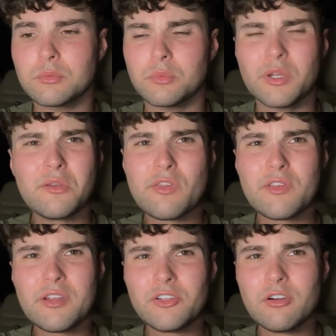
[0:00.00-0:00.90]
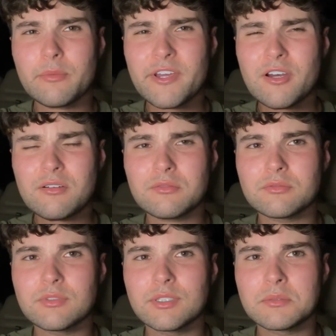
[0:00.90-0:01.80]
What else did I talk about?
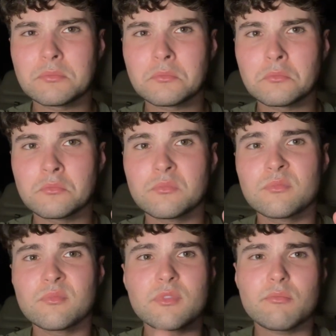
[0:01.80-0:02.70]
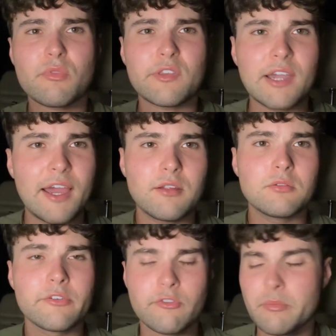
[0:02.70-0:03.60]
See, I don't
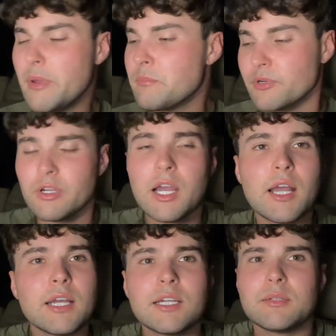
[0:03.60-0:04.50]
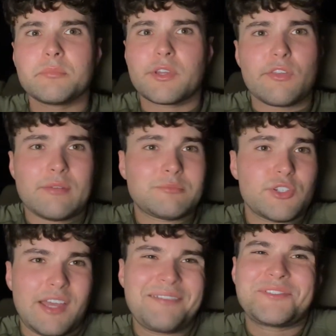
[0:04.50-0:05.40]
even remember. because I'm
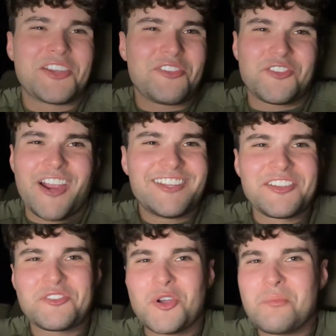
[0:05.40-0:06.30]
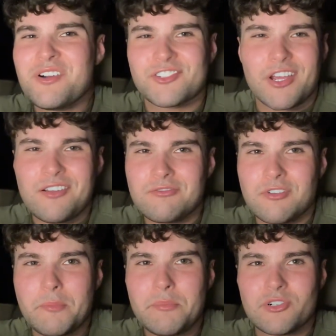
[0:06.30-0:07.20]
just ranting so much. I don't
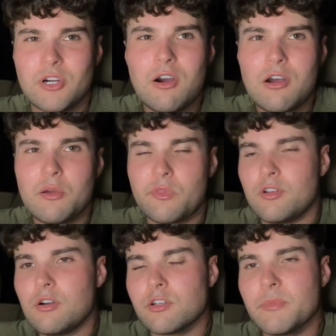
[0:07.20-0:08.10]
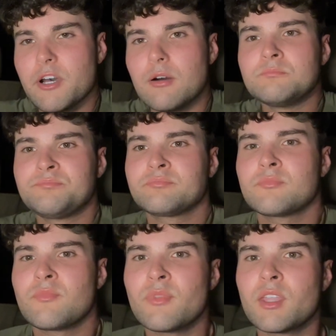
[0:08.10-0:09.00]
remember all I was talking about.
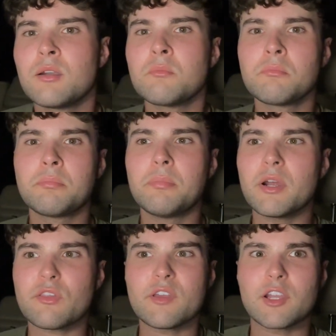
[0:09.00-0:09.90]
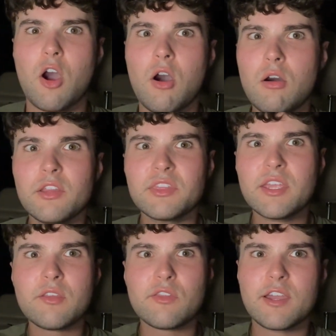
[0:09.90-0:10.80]
But it's like all the
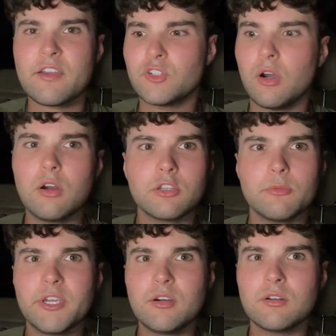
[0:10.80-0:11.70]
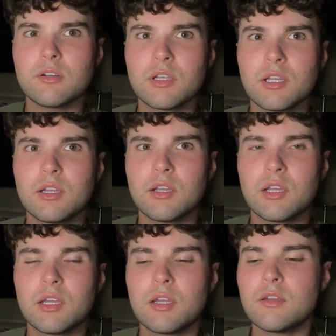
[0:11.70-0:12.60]
things I have talked about,
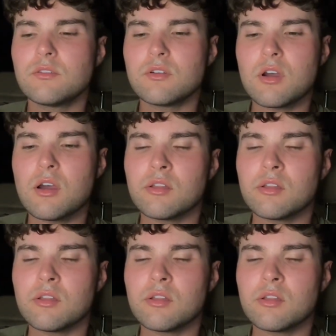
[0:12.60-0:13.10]
at